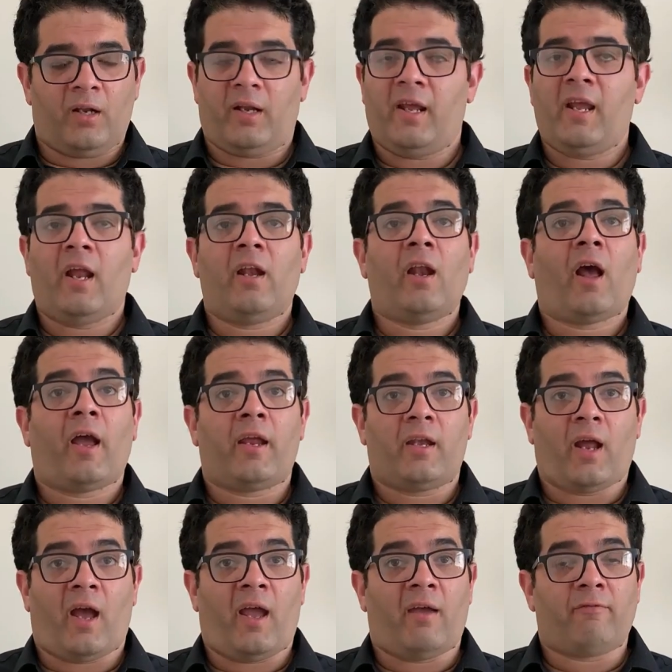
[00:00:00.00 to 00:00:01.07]
day
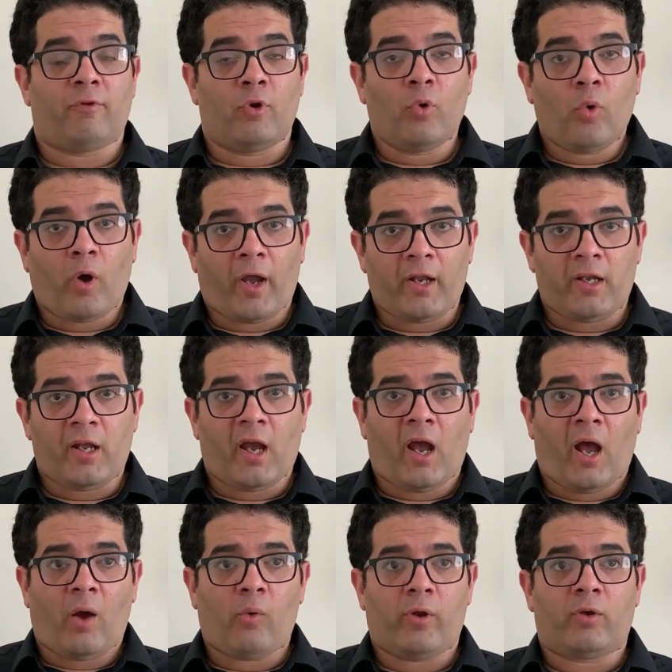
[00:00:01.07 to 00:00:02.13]
9, I have no idea
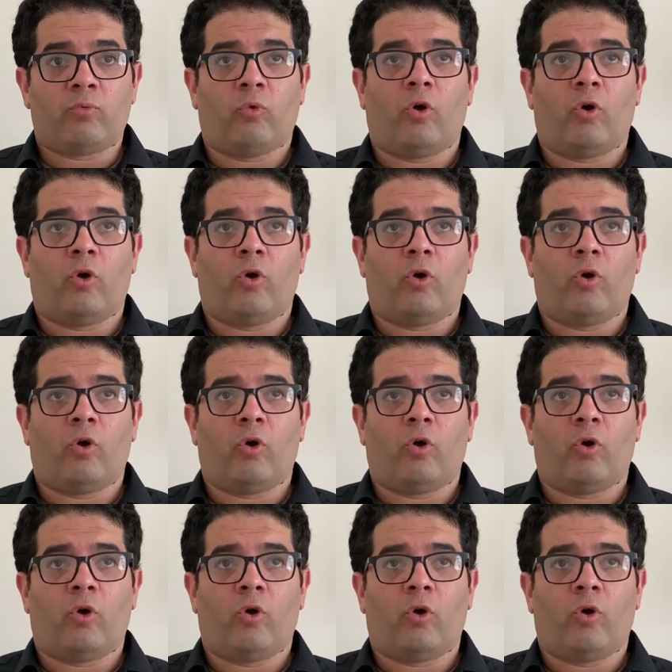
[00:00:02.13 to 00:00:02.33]
how it